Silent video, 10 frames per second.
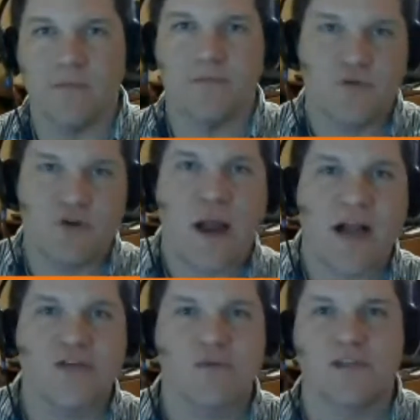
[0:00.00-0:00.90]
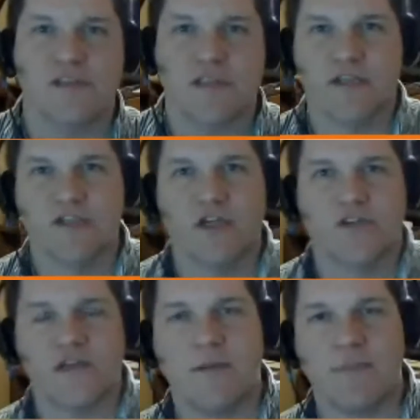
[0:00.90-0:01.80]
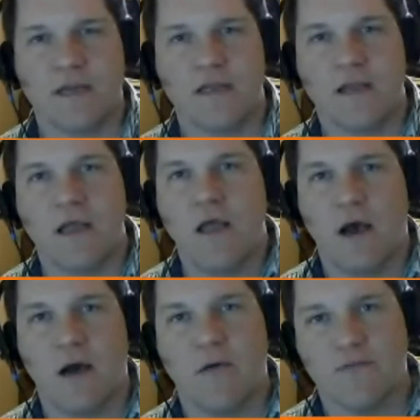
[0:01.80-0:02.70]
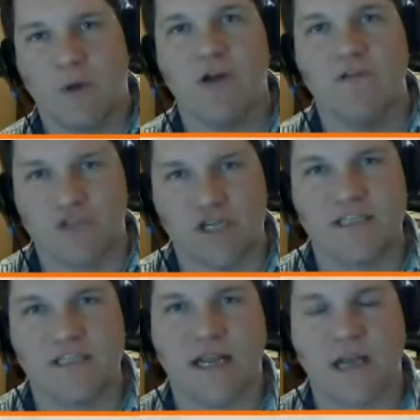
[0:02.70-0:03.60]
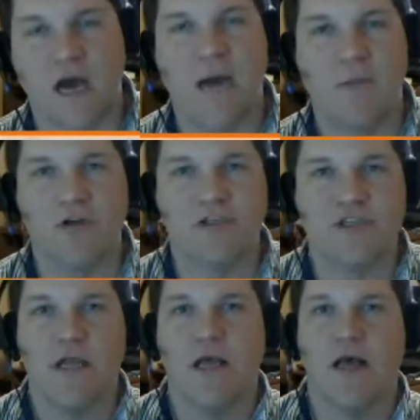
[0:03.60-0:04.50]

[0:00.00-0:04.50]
True Action, which is a consulting company, was part of GSI Commerce.